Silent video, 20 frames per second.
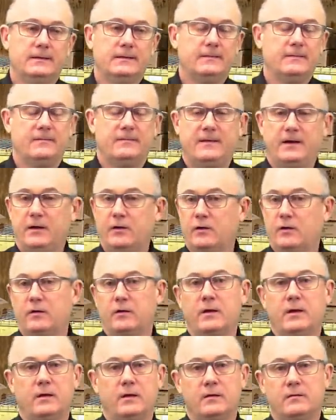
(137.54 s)

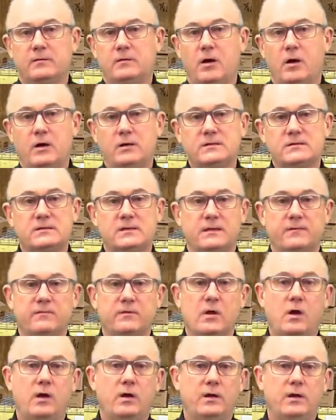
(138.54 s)
Their costs have
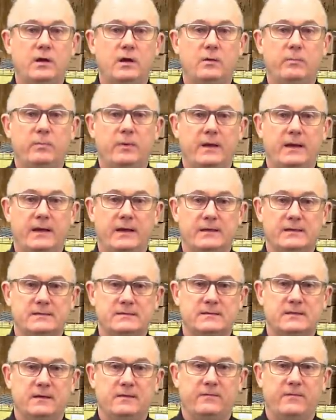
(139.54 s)
gone up
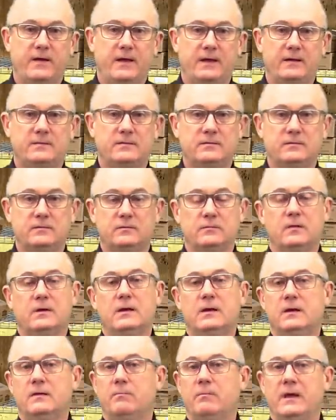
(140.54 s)
as they've had to
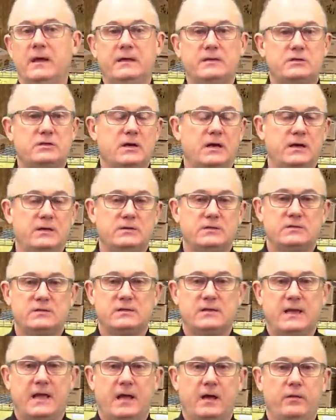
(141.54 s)
make changes
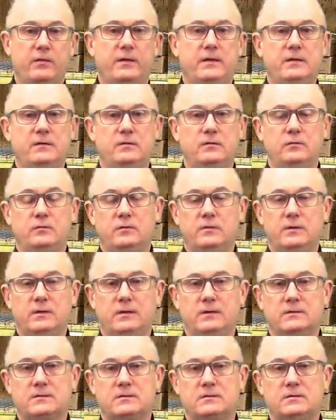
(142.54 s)
in how they do
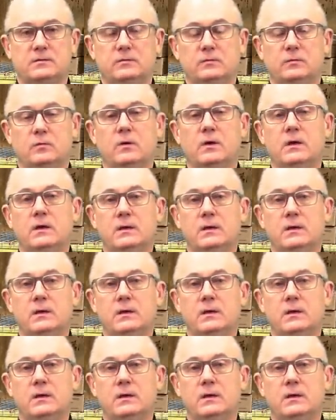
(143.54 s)
things to